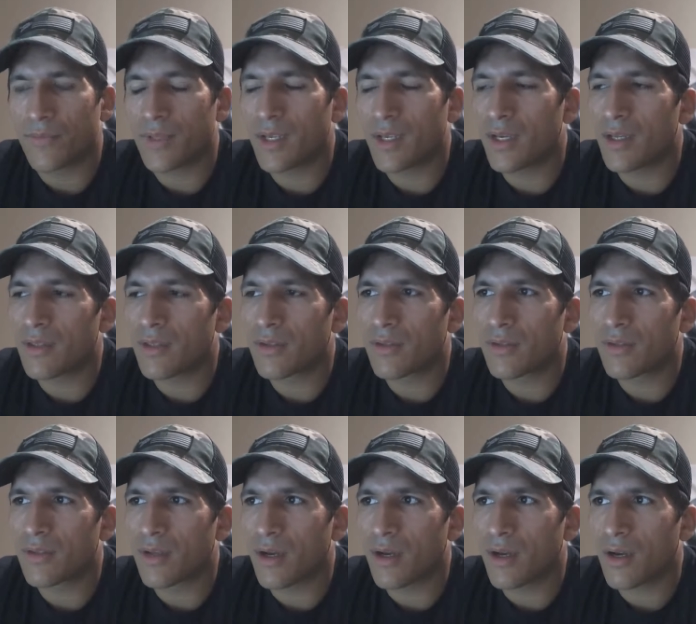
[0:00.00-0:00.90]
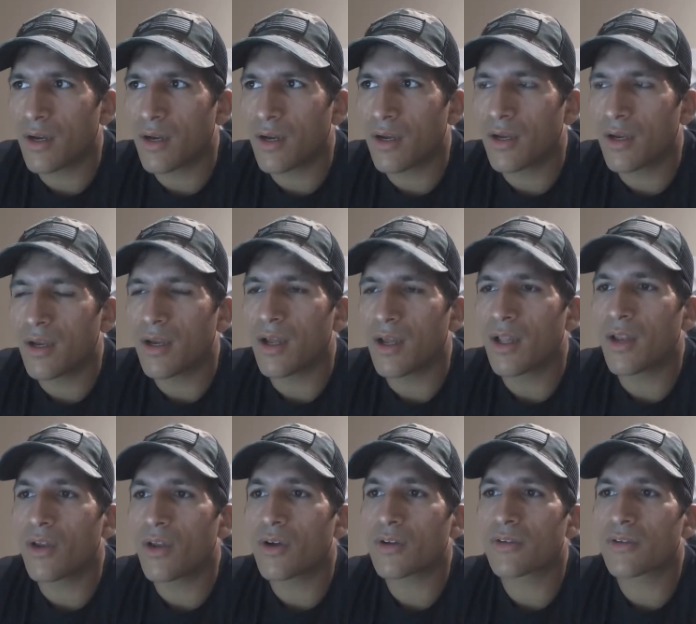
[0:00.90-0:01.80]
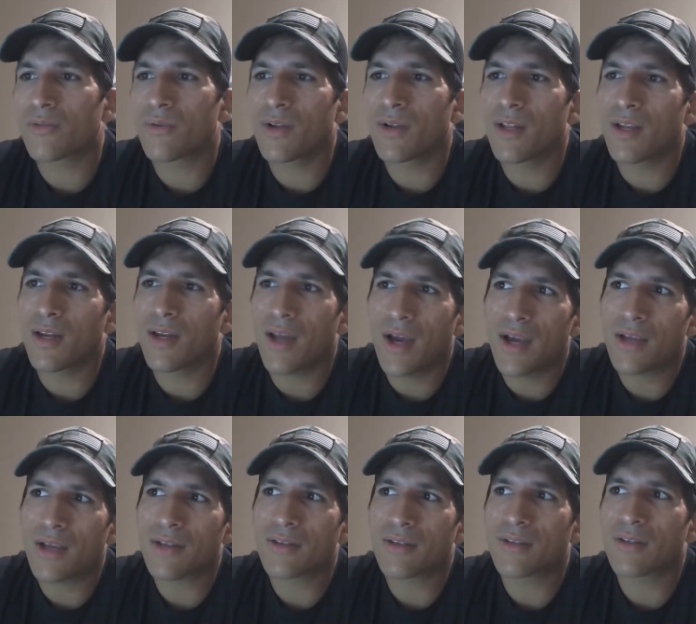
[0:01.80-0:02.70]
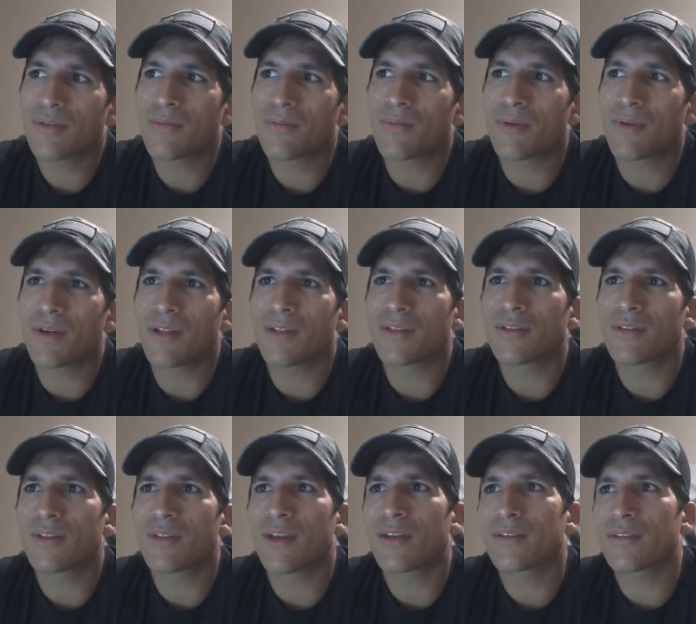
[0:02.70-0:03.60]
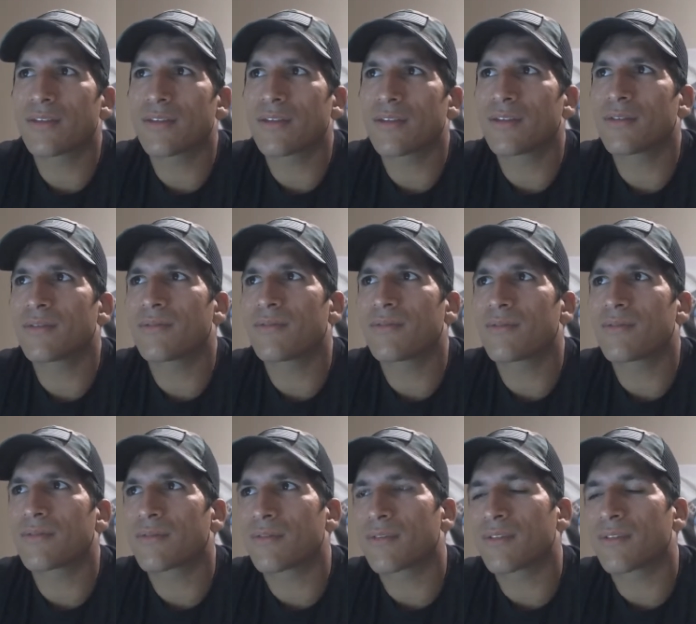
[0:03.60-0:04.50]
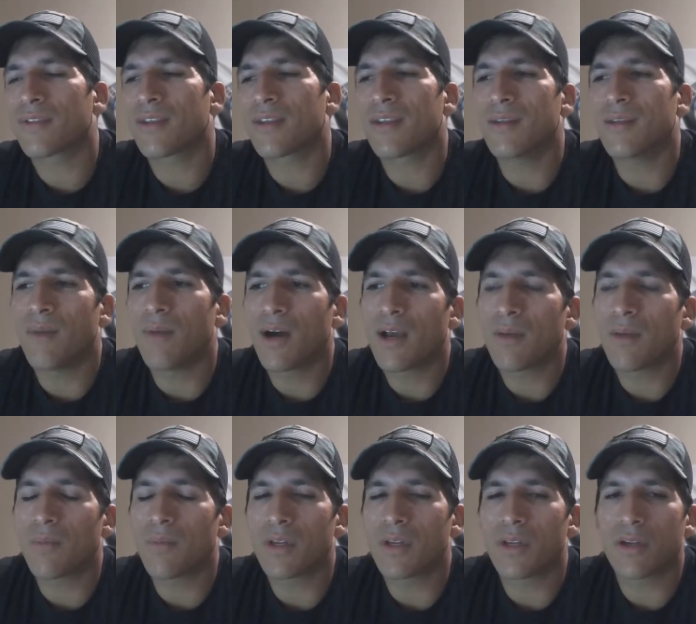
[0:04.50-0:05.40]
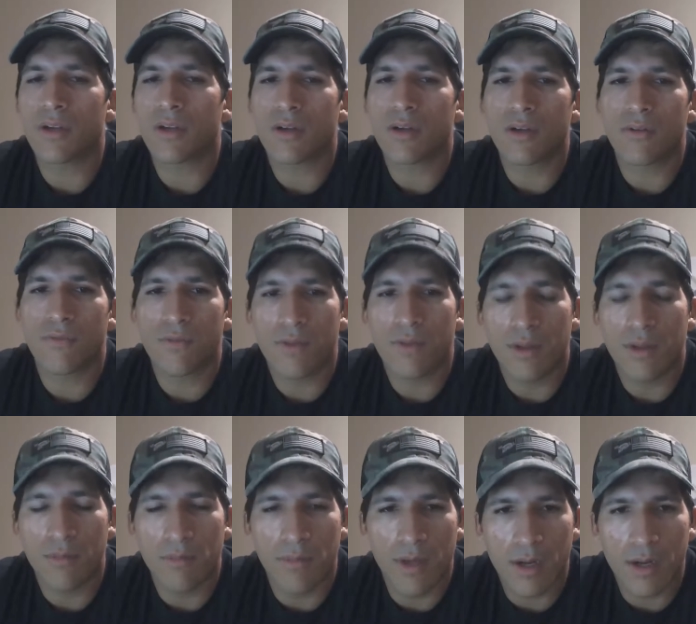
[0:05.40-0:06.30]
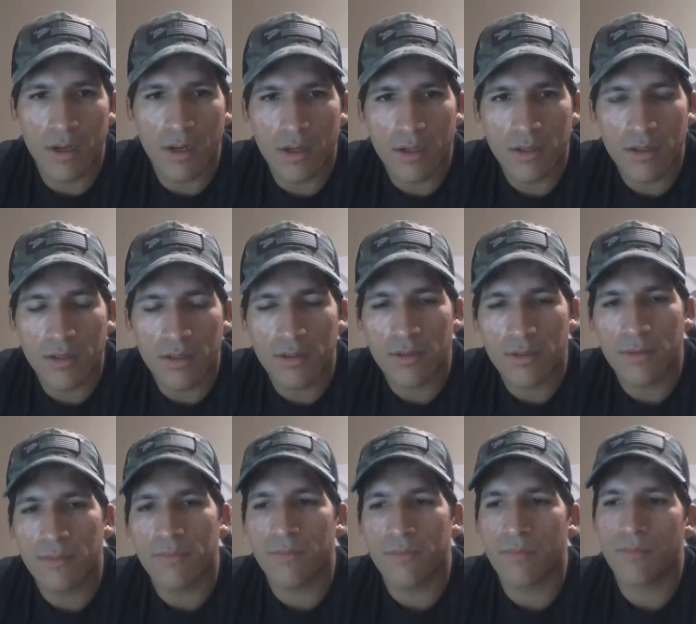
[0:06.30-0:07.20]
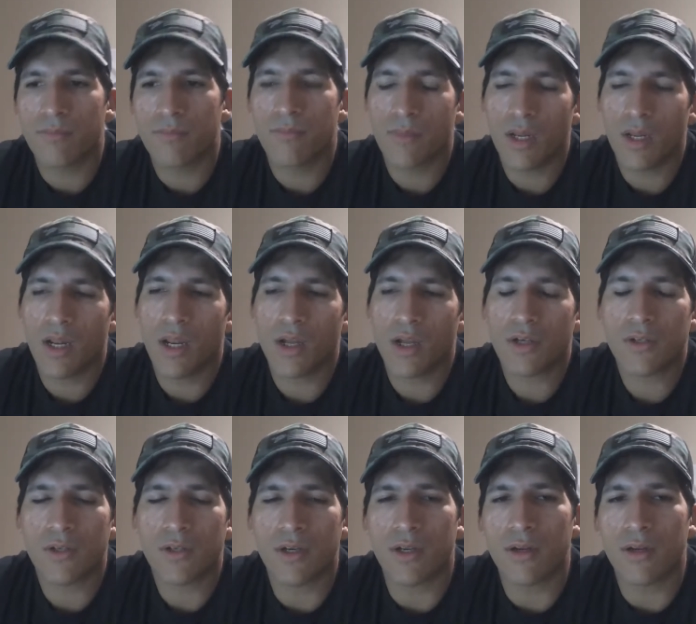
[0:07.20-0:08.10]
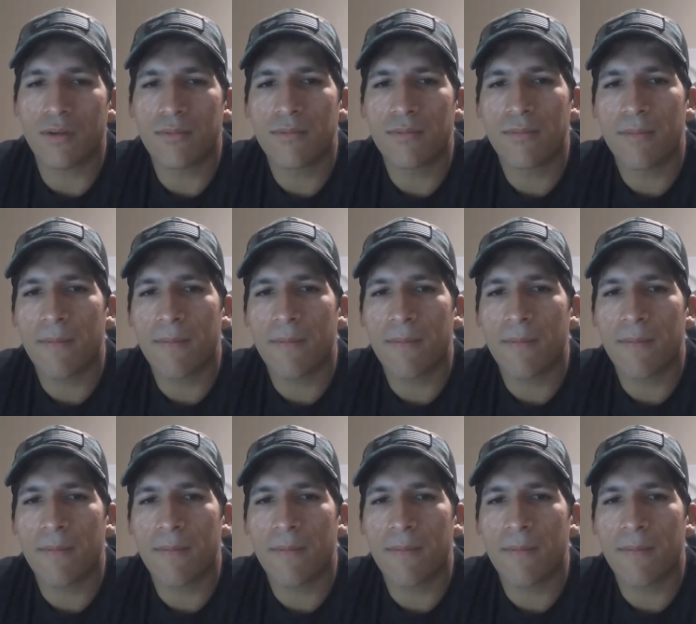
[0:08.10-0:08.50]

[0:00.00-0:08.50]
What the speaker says: It looks really nice, but it doesn't, in my opinion, it could fit better. But it looks good.